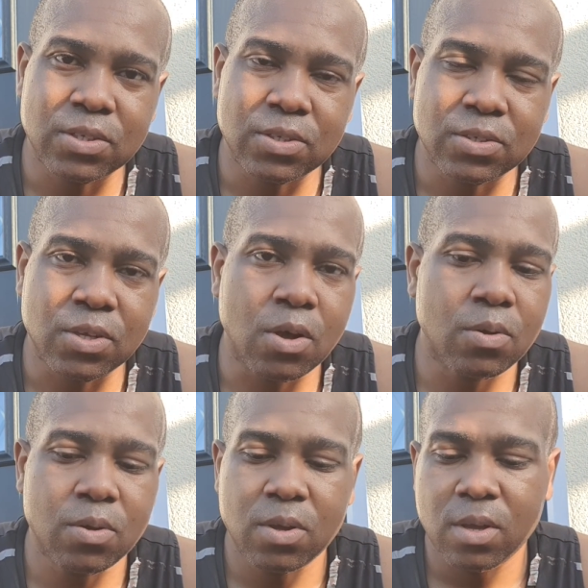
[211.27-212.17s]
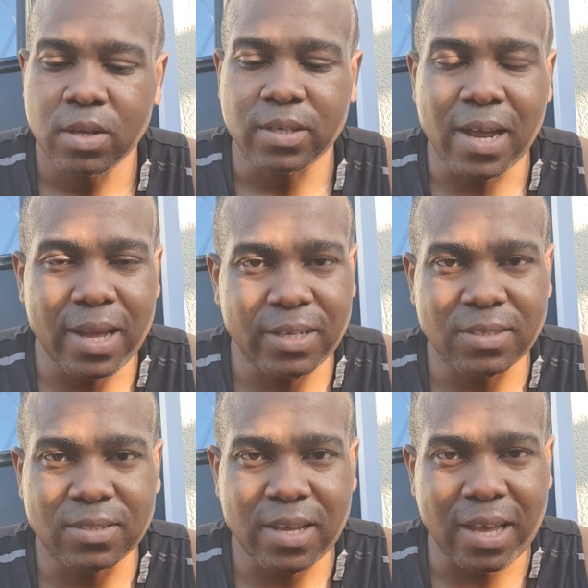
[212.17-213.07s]
So that
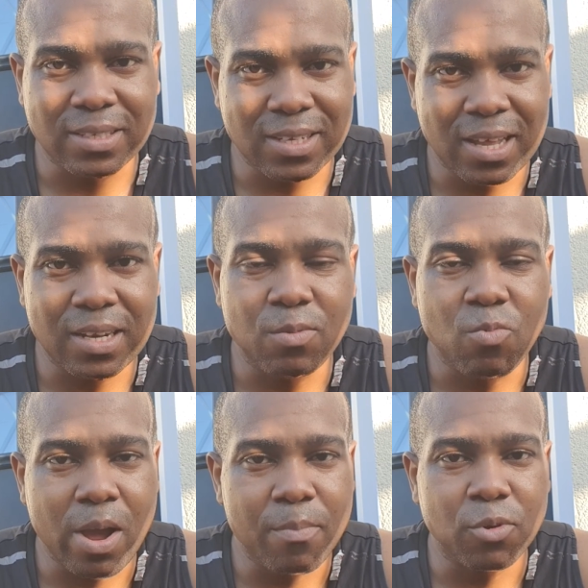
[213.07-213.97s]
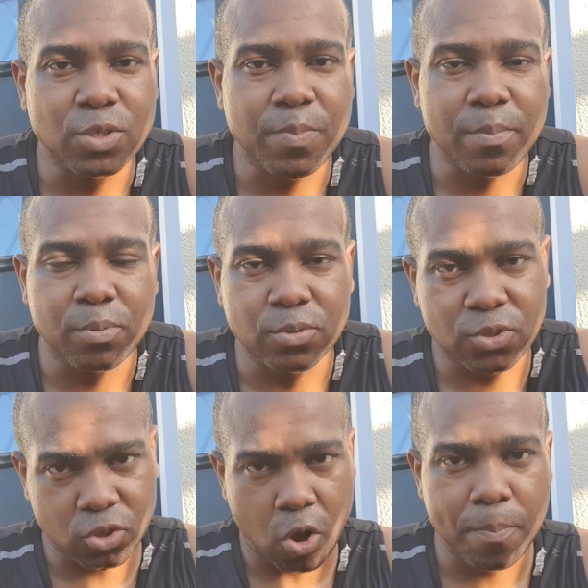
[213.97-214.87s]
is exactly where most people
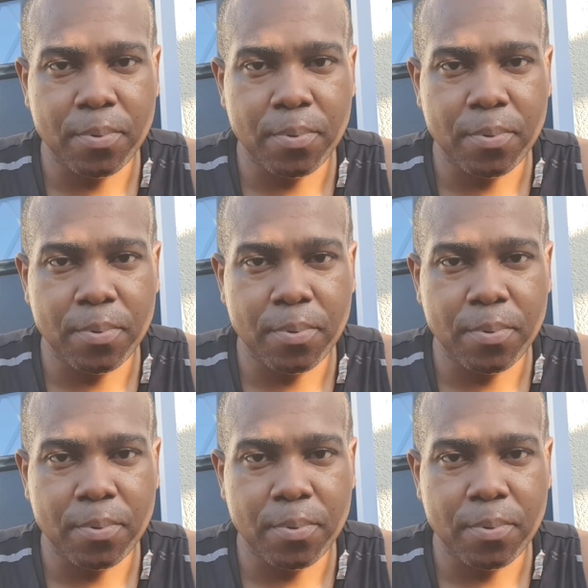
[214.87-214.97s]
stop.